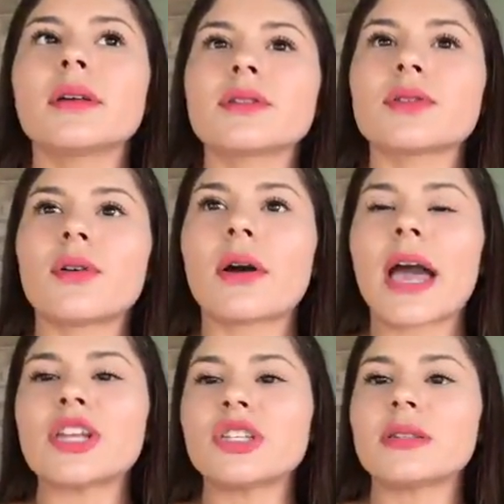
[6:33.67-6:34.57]
So
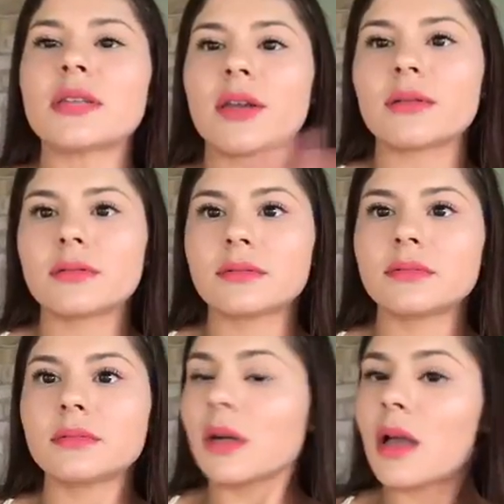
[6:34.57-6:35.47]
I just stayed.
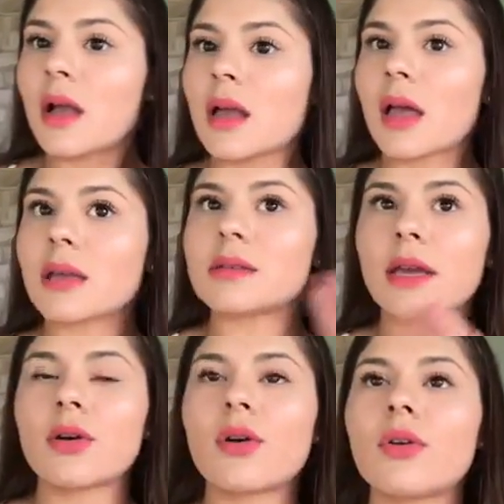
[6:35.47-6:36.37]
I
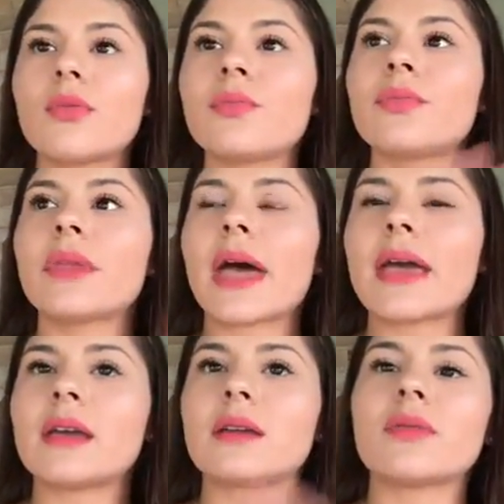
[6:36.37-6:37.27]
stayed home,
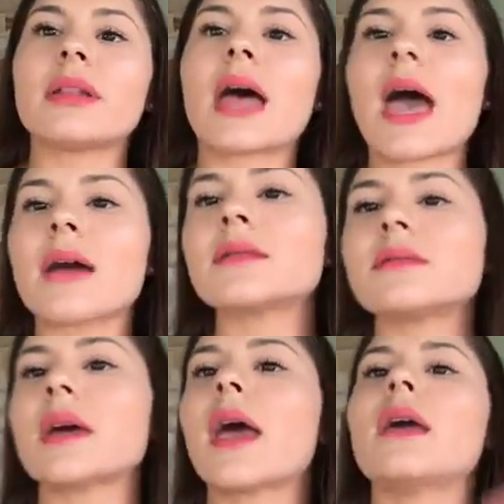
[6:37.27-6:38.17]
I
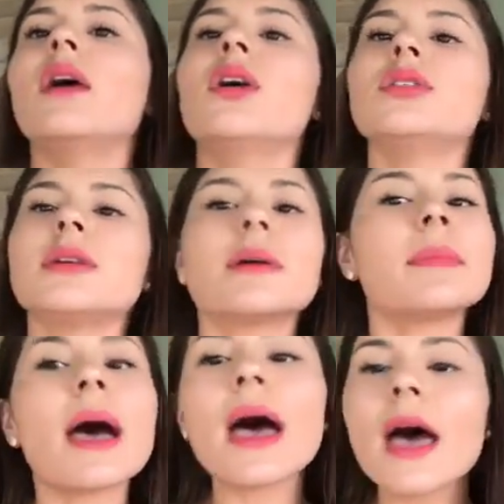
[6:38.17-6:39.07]
relaxed, I took a
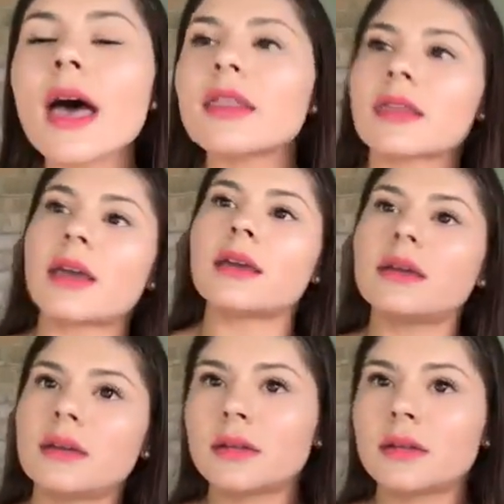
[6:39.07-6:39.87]
bath, I